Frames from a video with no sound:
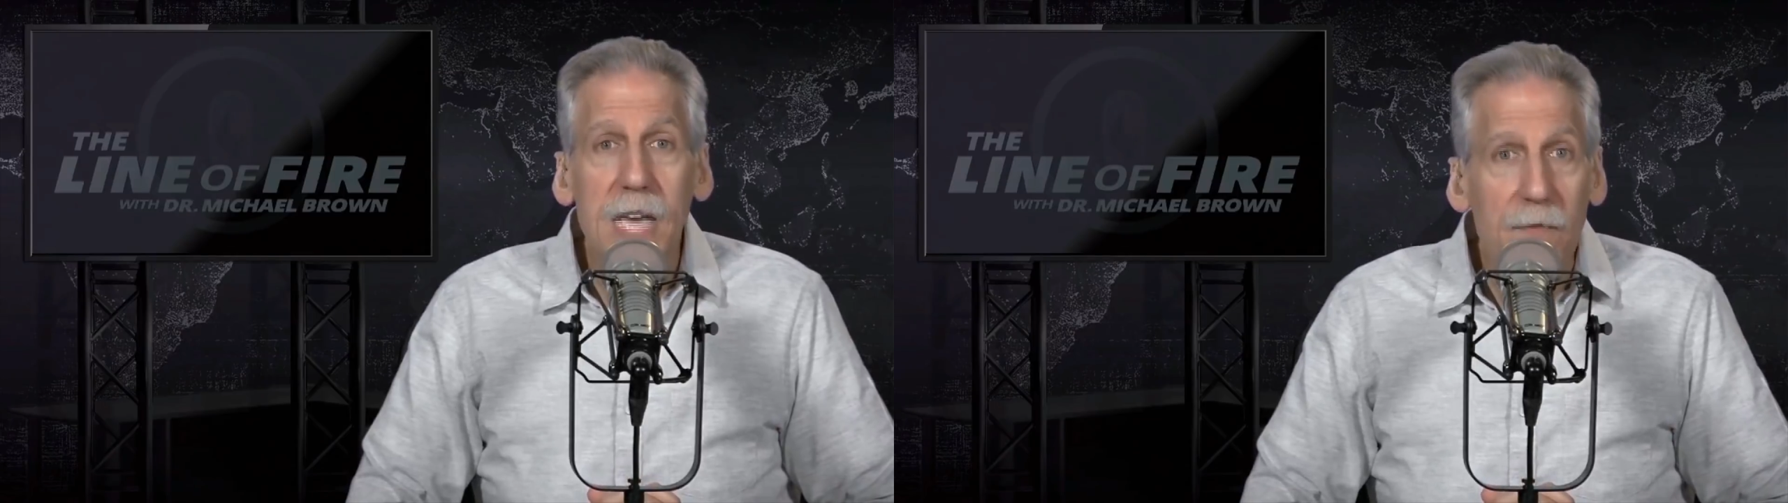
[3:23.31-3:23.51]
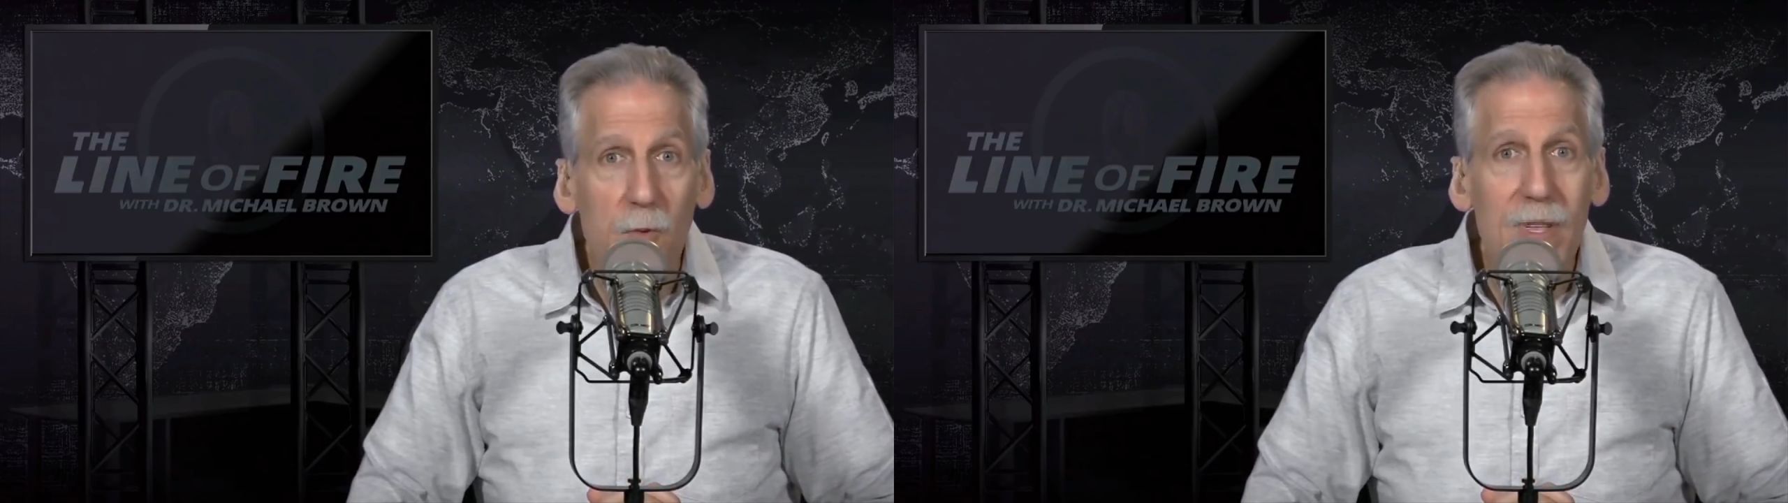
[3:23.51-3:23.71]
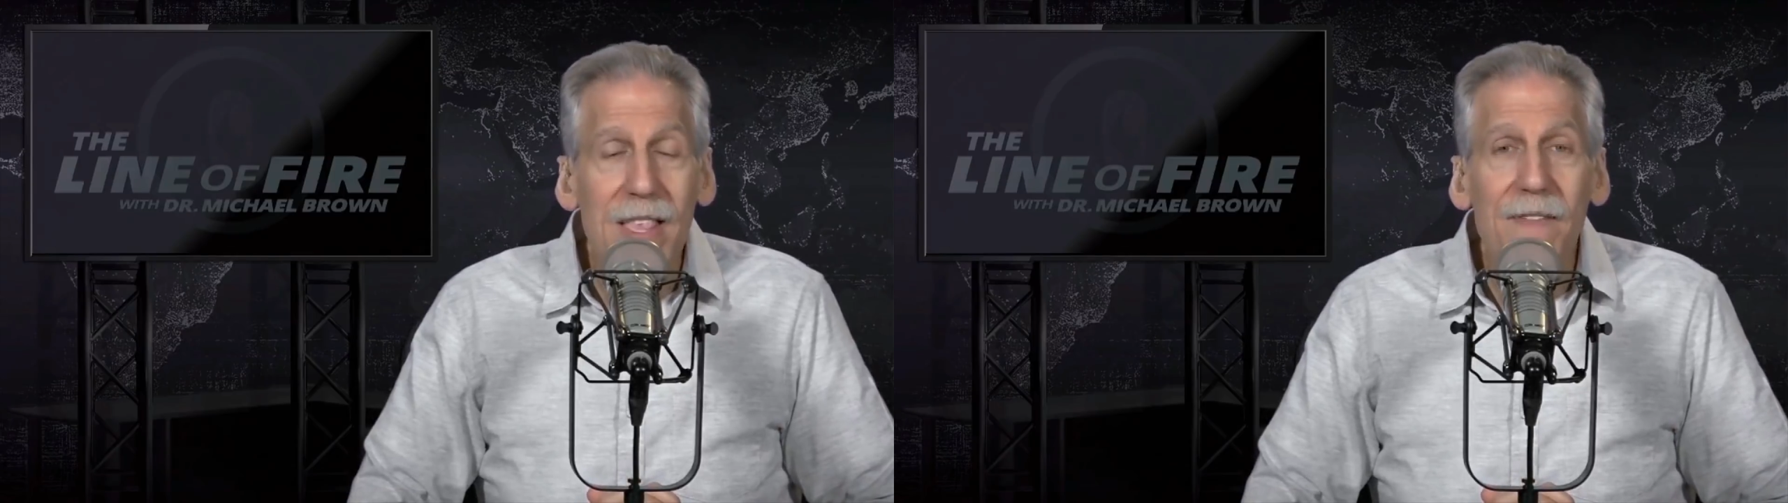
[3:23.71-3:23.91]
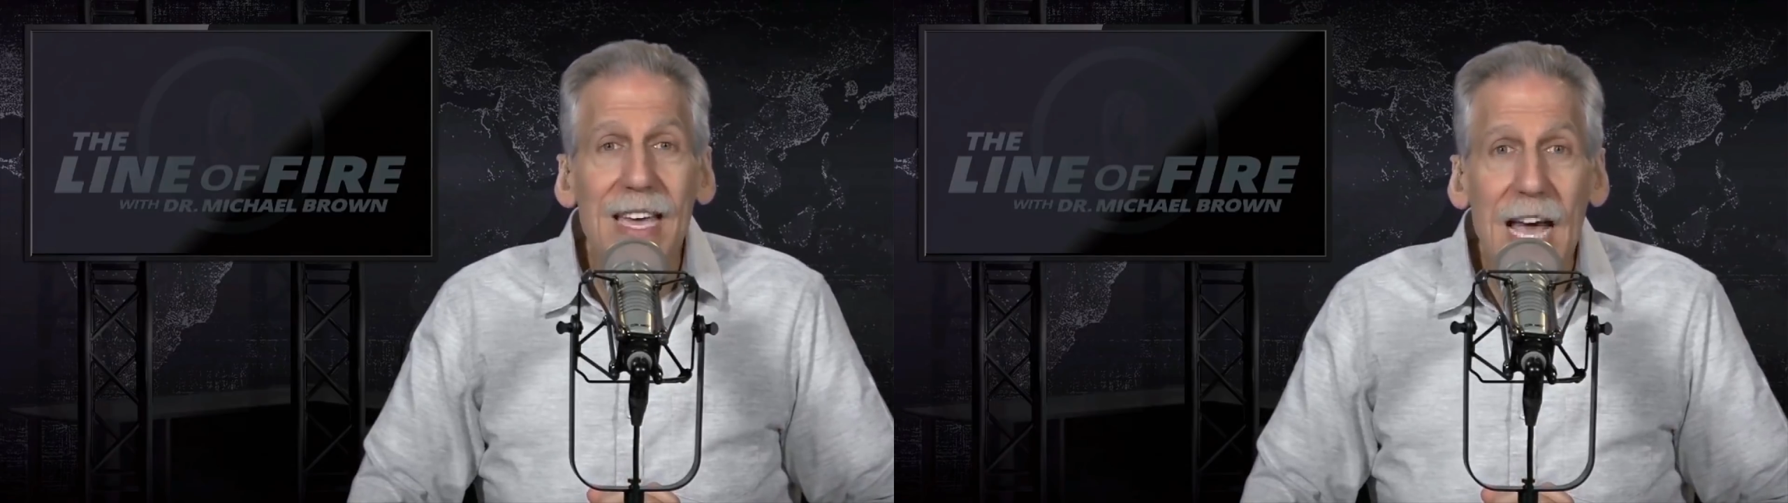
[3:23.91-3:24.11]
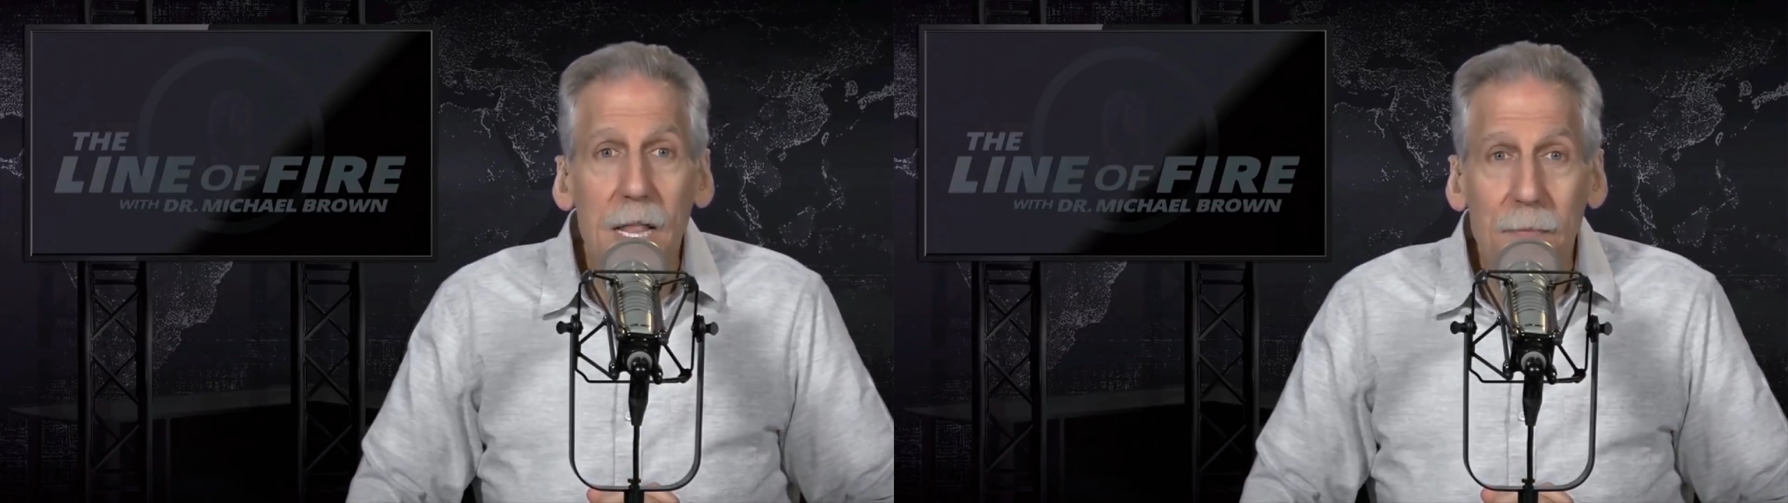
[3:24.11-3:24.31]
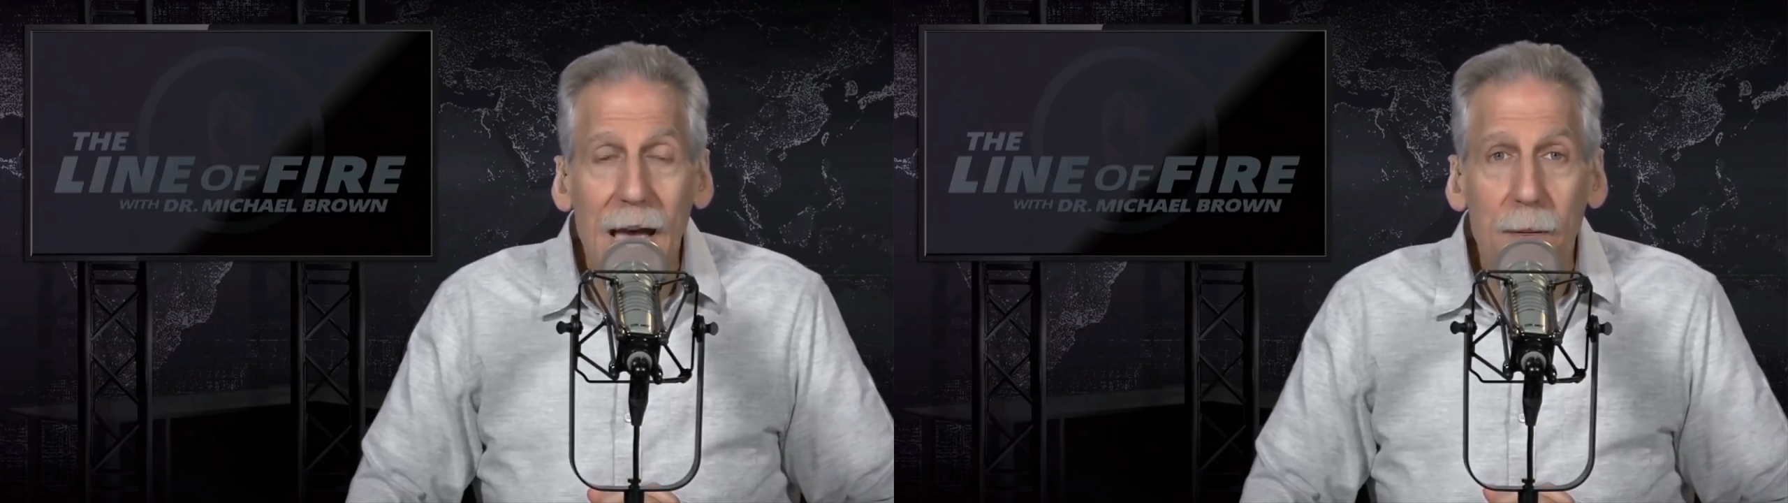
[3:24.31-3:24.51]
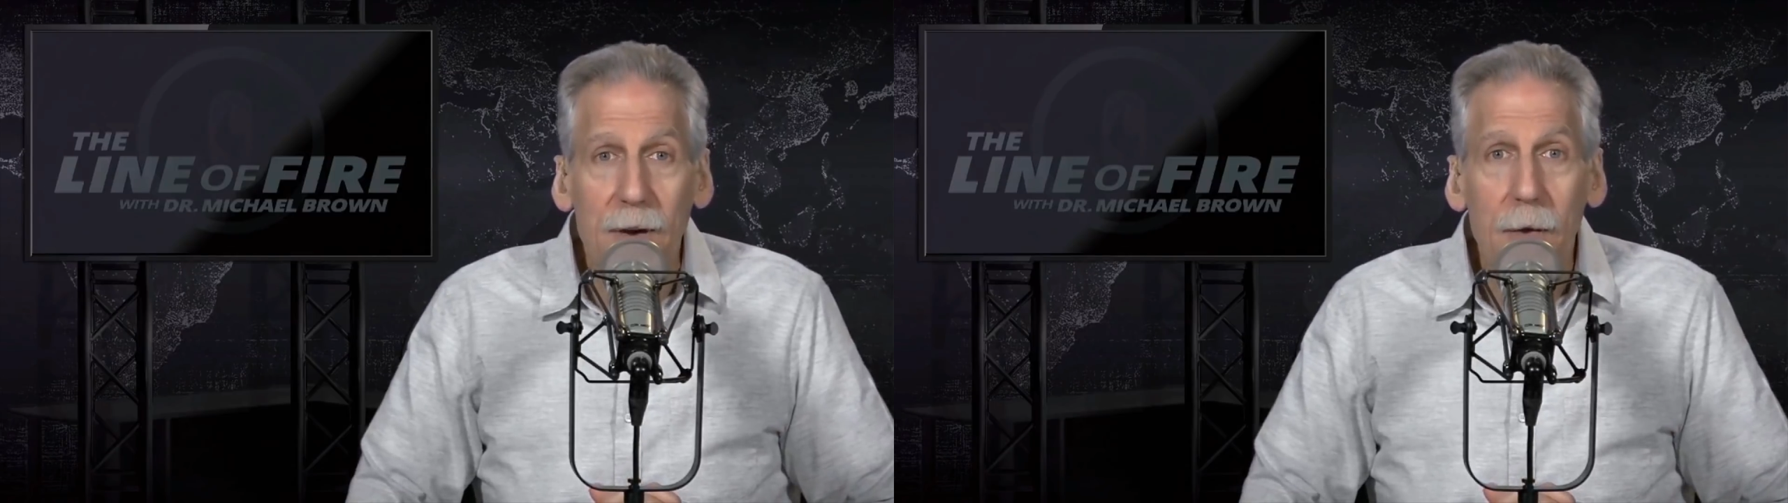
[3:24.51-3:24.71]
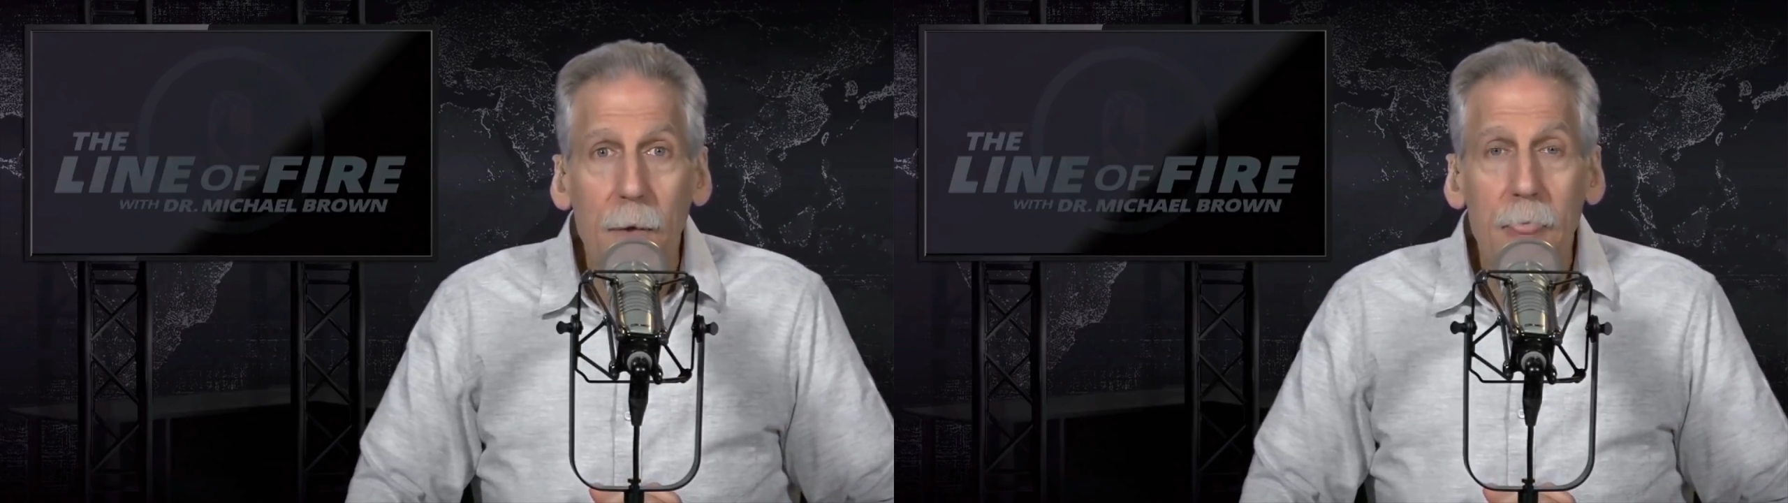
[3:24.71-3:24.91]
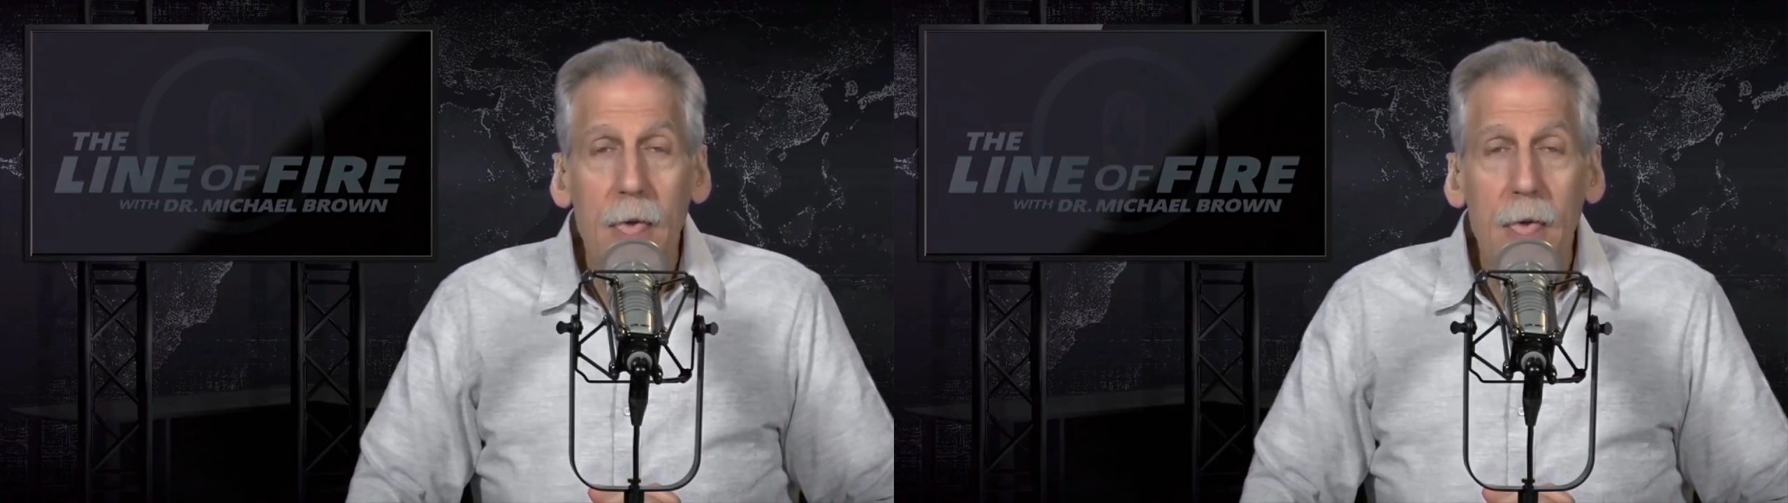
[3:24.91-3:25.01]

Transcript: Everyone living in Alabama,